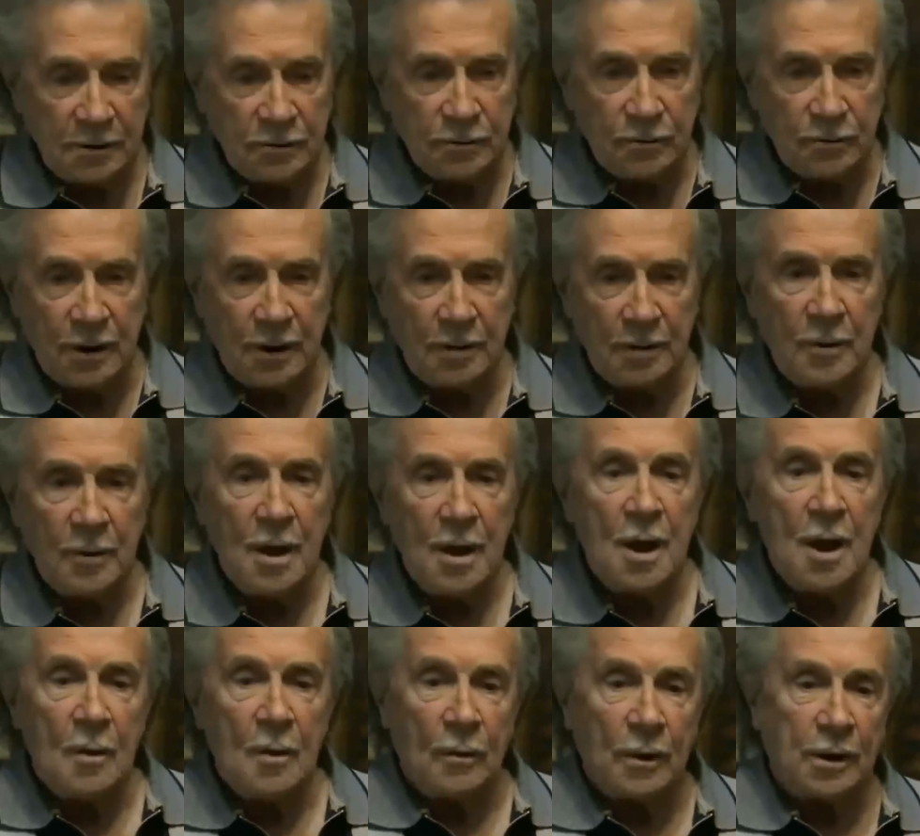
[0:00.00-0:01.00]
down this ramp.
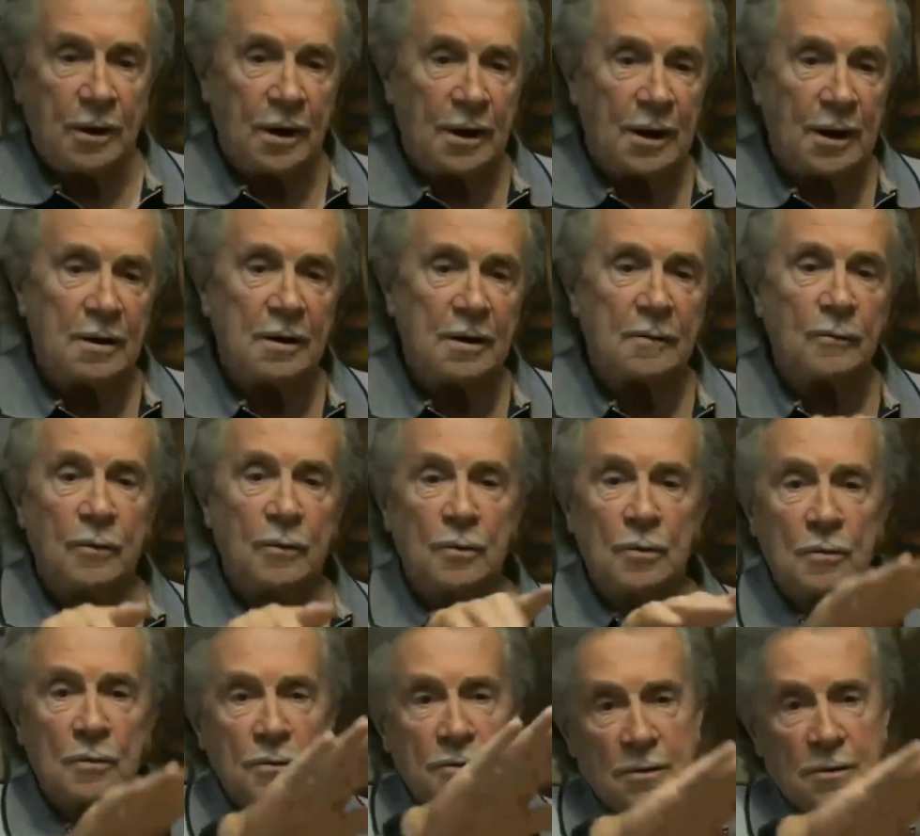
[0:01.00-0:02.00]
We got out and we
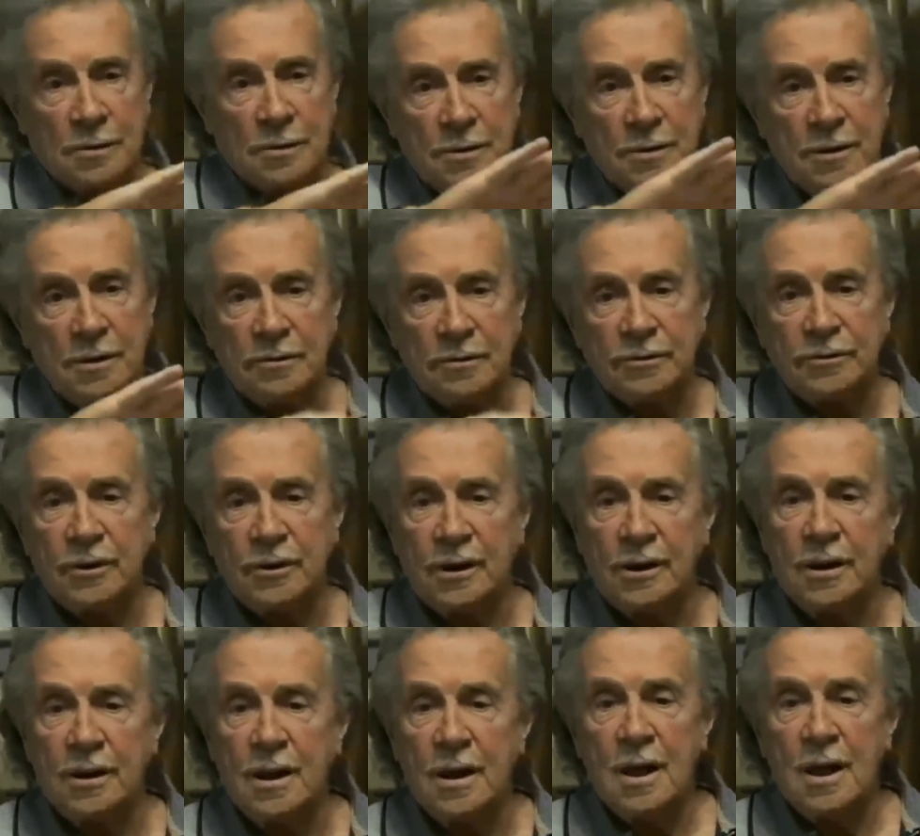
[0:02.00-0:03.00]
went over to a little
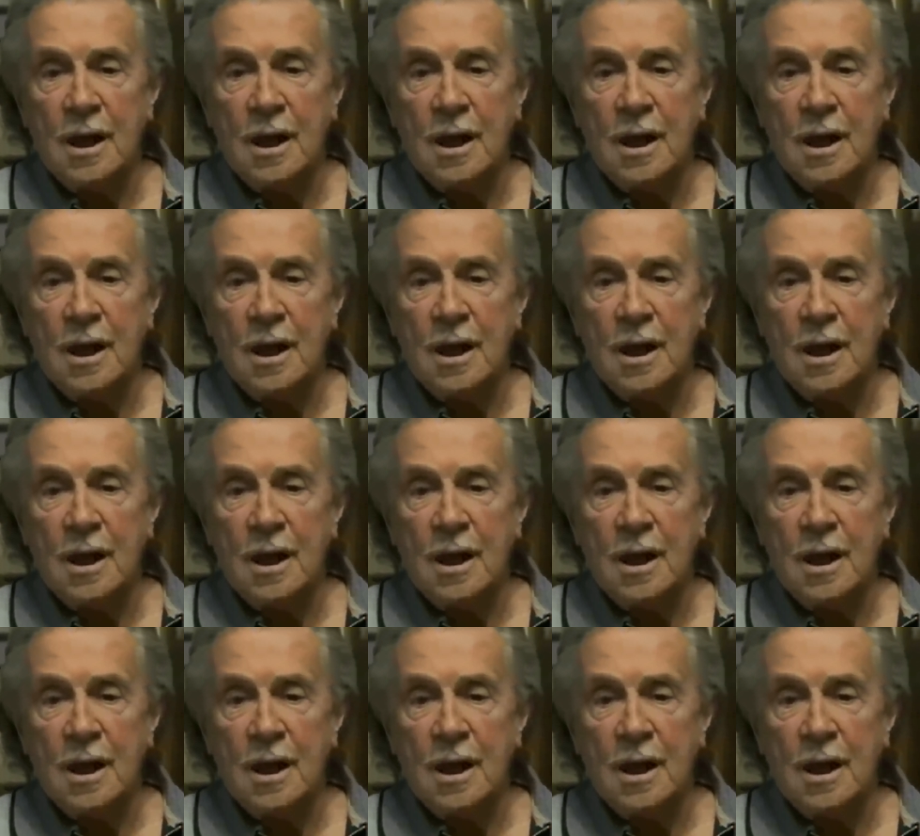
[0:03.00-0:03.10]
hillside.